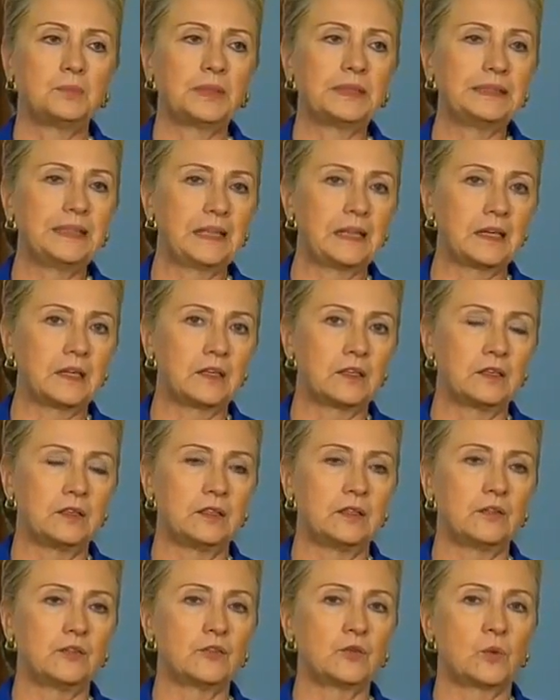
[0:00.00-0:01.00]

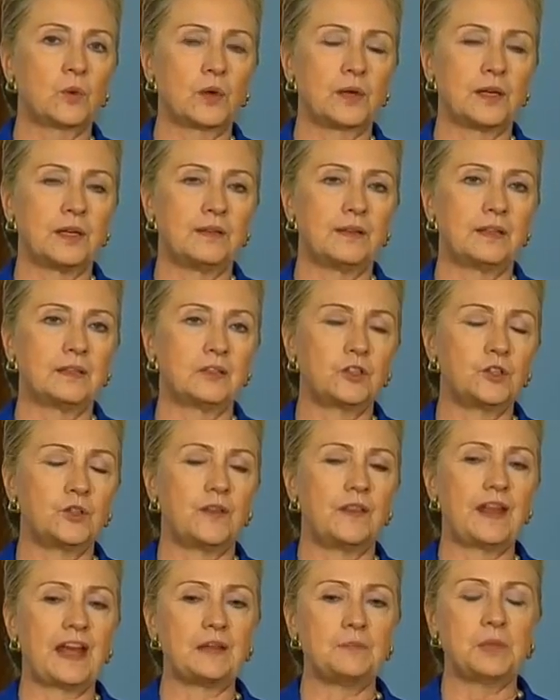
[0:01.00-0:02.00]
political authority that
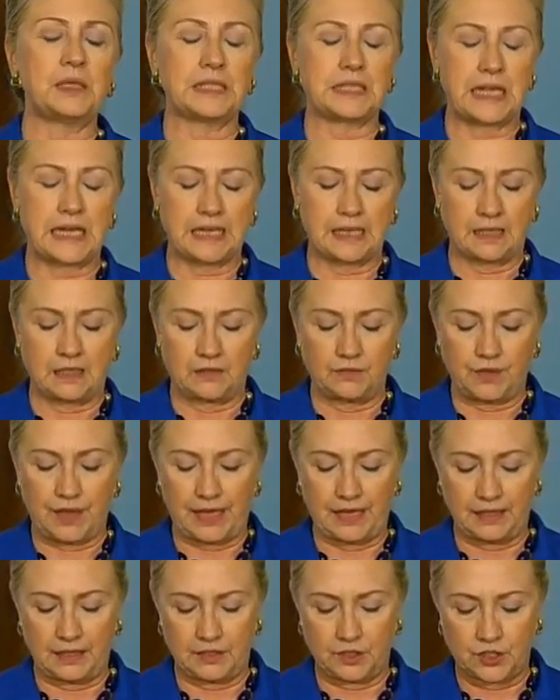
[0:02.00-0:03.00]
could then be taken
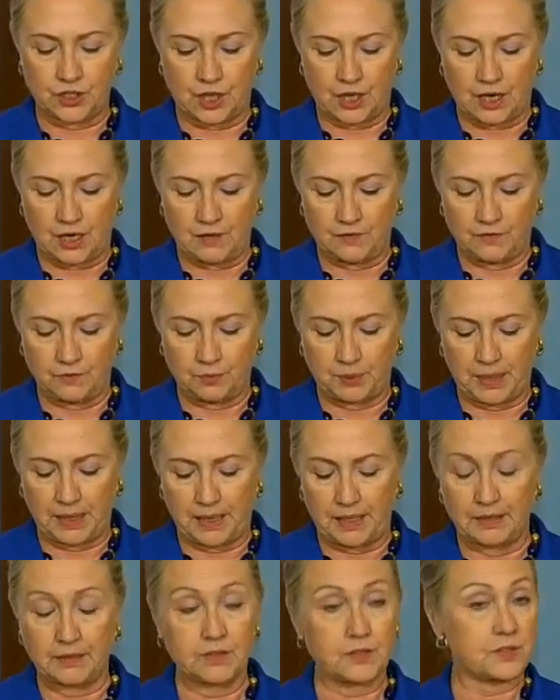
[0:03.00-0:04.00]
advantage of
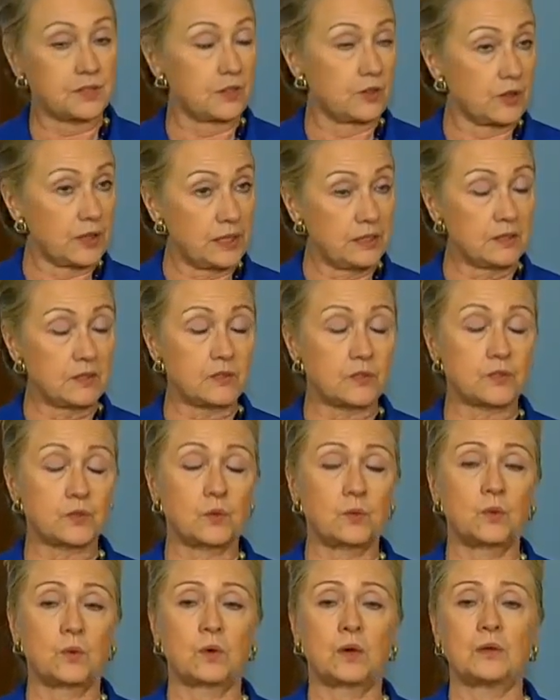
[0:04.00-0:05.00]
by the Syrians
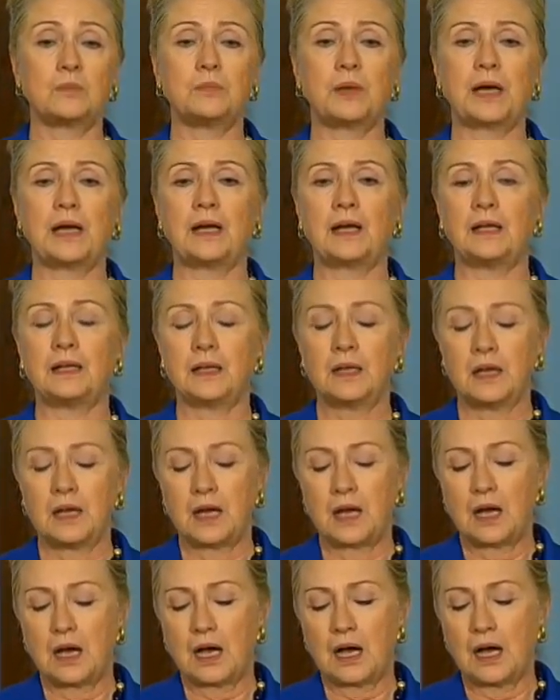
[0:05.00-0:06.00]
or by
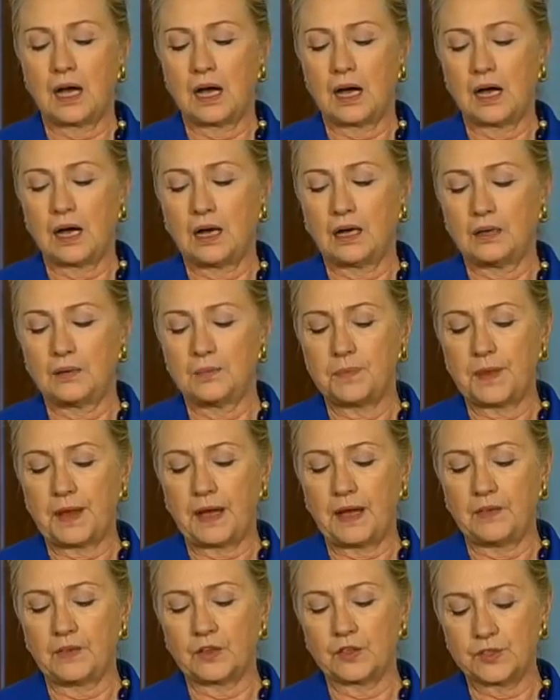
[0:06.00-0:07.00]

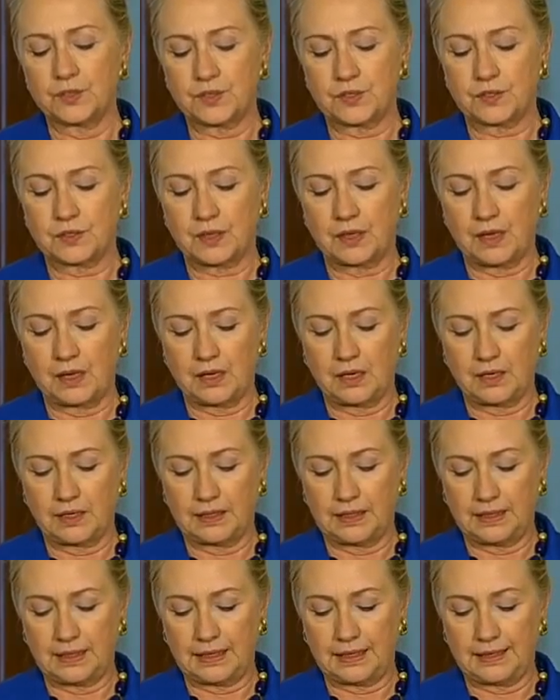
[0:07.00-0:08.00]
others
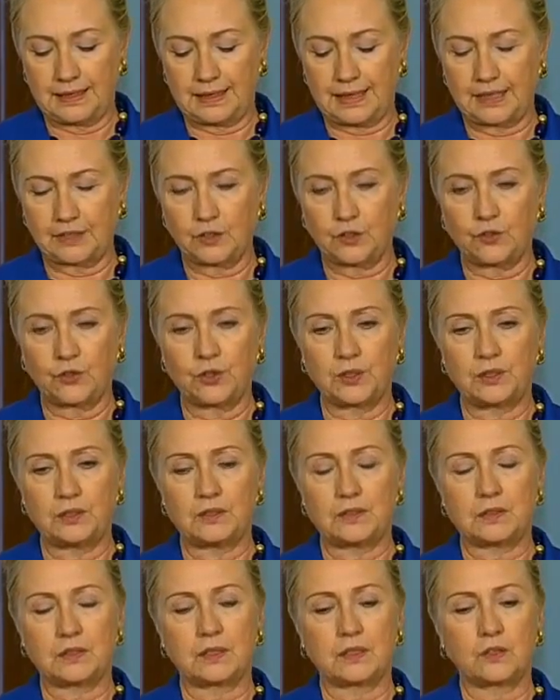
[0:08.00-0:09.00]
that
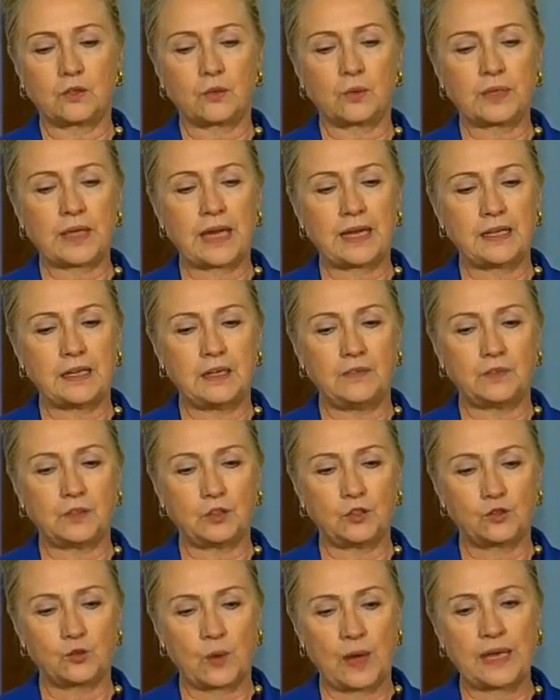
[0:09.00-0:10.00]
could create
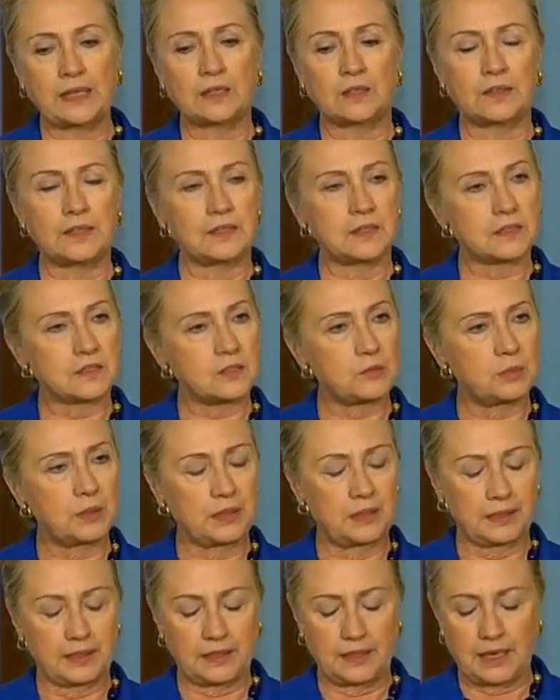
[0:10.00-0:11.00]
even greater
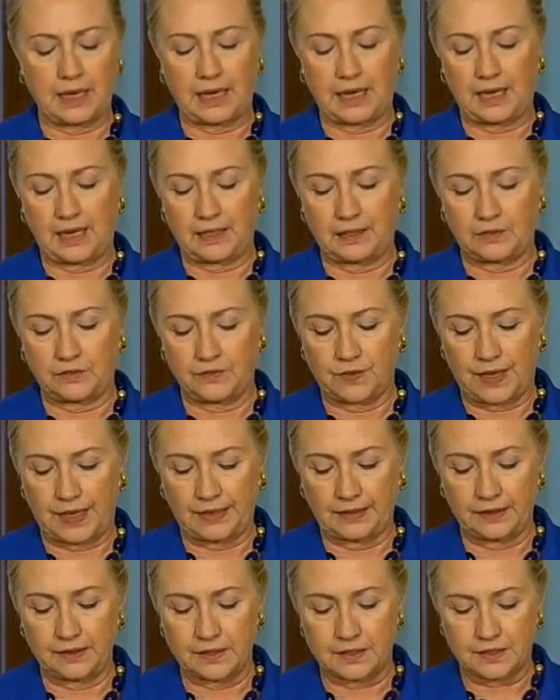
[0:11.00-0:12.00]
instability and
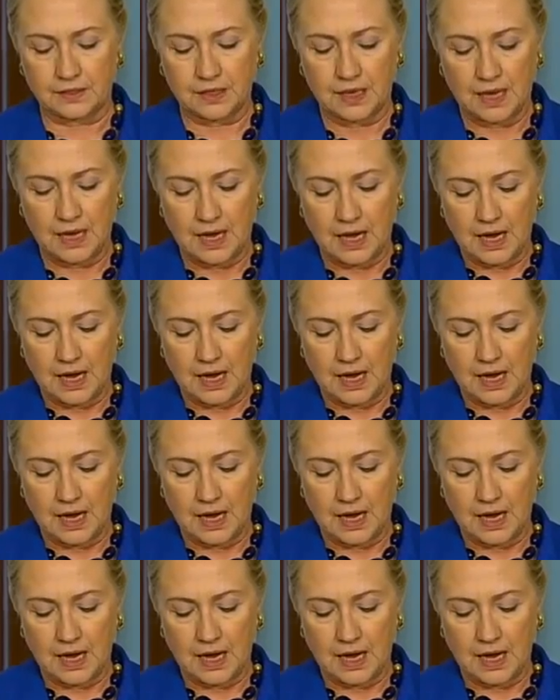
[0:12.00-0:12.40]
violence.